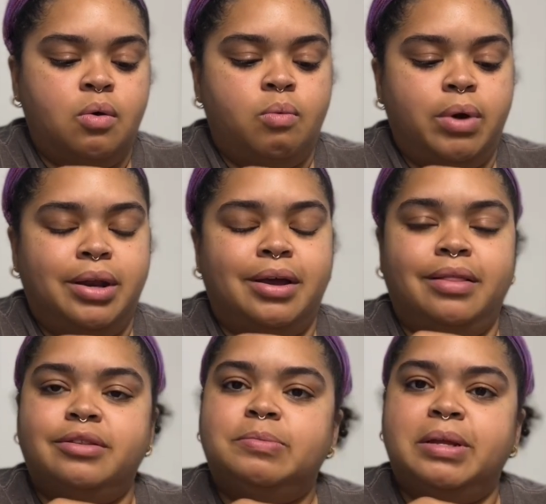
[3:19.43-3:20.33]
why
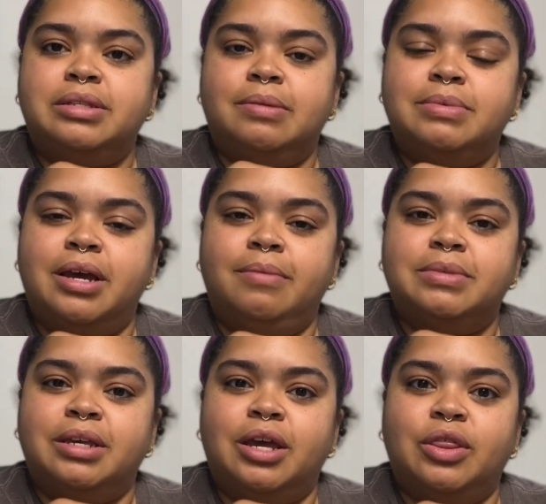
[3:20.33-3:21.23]
not spend some time
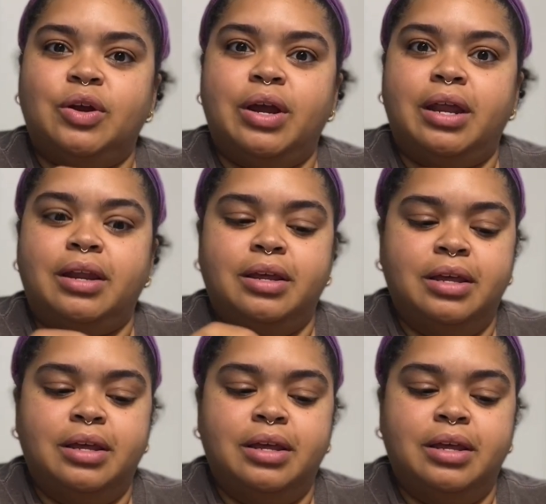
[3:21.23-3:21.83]
together and